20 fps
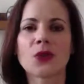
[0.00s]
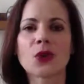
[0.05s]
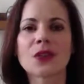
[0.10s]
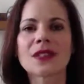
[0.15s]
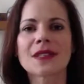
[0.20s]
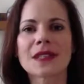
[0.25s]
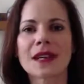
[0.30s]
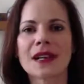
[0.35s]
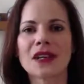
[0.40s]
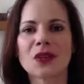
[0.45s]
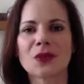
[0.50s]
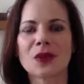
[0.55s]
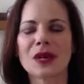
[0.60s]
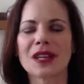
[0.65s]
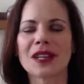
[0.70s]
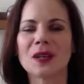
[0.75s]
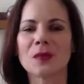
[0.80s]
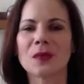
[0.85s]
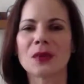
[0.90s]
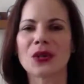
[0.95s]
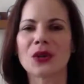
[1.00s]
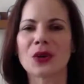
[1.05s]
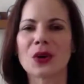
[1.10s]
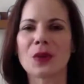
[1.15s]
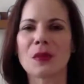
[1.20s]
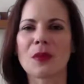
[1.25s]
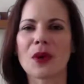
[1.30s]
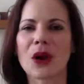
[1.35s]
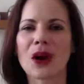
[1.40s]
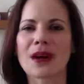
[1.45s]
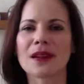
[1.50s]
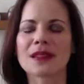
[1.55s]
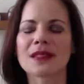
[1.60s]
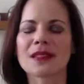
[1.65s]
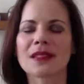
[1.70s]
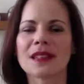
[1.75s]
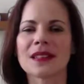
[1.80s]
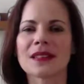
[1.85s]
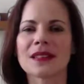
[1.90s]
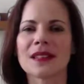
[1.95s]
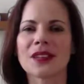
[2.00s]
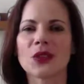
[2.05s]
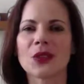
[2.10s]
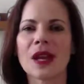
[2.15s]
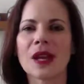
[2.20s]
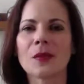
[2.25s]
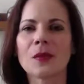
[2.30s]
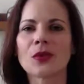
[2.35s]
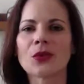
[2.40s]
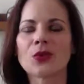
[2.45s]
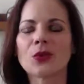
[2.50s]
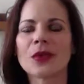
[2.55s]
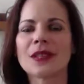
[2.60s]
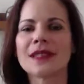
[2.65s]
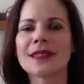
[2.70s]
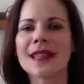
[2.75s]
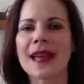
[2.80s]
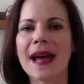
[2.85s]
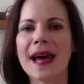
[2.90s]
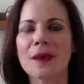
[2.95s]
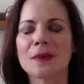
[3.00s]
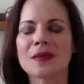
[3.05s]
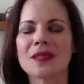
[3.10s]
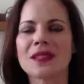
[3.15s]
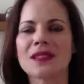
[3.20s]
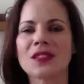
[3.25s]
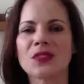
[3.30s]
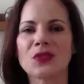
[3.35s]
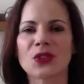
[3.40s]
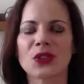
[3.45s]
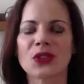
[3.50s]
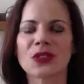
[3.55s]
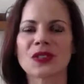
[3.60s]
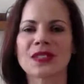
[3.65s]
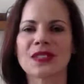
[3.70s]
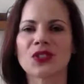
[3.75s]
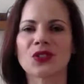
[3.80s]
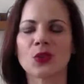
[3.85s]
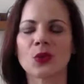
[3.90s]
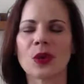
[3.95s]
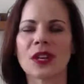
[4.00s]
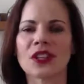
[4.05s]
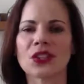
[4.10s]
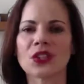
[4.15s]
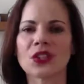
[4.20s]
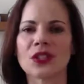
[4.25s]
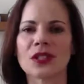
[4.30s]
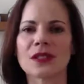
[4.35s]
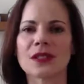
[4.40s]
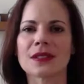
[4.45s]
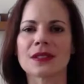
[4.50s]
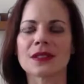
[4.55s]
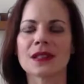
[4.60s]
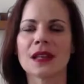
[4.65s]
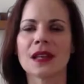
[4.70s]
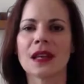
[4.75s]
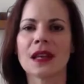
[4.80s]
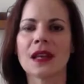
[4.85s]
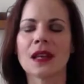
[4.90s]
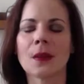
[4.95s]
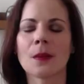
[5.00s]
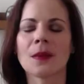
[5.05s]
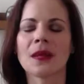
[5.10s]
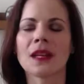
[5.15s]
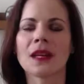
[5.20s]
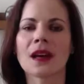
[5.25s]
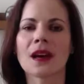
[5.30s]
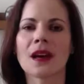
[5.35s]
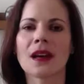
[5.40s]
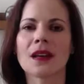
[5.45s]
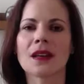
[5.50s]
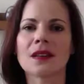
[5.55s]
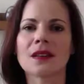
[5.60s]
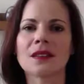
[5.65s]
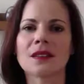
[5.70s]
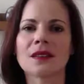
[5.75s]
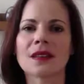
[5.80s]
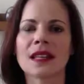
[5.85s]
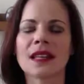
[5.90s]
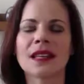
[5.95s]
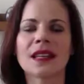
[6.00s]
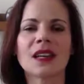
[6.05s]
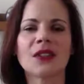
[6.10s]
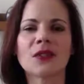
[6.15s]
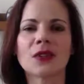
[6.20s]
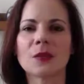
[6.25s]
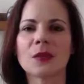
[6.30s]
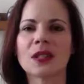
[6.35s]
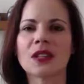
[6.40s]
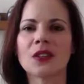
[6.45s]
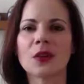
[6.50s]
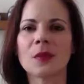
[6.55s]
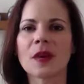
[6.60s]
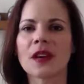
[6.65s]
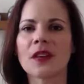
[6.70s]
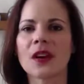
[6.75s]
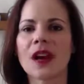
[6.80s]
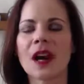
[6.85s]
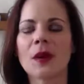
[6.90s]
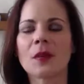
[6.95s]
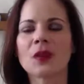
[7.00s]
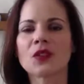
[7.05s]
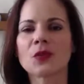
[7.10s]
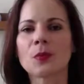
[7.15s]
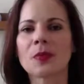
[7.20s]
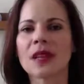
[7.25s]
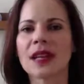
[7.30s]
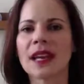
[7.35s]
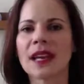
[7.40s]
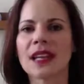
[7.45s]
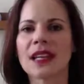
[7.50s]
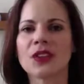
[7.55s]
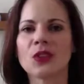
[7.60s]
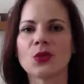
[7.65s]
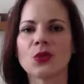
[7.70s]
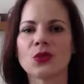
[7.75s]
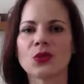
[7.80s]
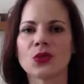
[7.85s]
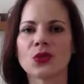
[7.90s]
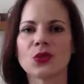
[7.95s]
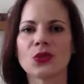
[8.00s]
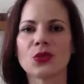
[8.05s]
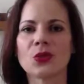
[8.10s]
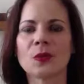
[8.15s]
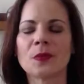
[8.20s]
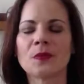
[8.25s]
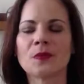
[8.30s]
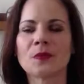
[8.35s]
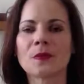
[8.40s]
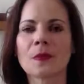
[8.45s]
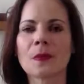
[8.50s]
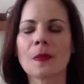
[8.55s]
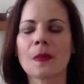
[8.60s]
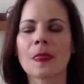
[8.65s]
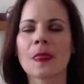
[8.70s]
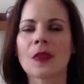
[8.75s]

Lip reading: The fourth sign you're ready to be your own boss is that you're able to adapt to difficult situations, because inevitably, no matter how much planning you do,